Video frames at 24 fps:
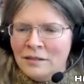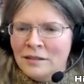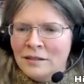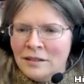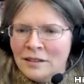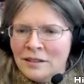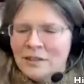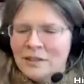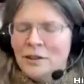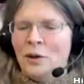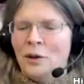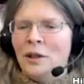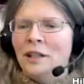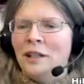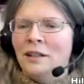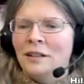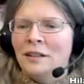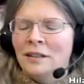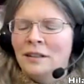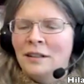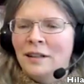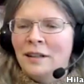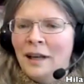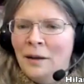solid
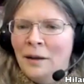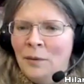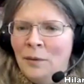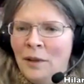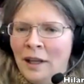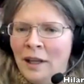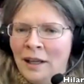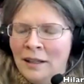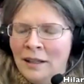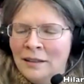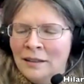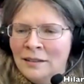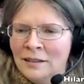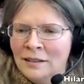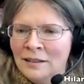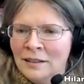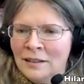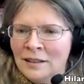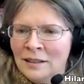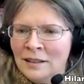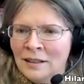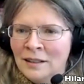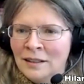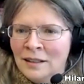down there.
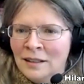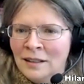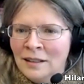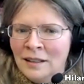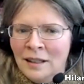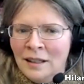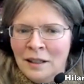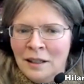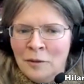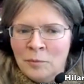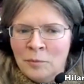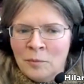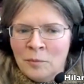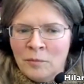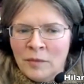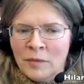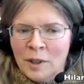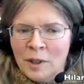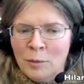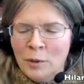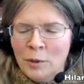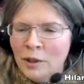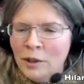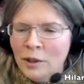Mm. Um,
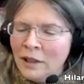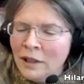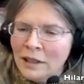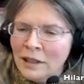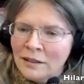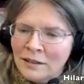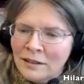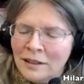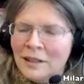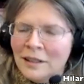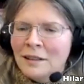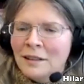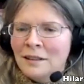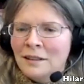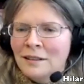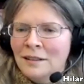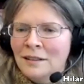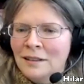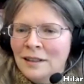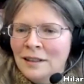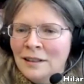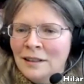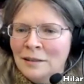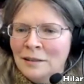well, you can't see it.
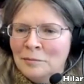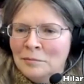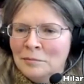Um,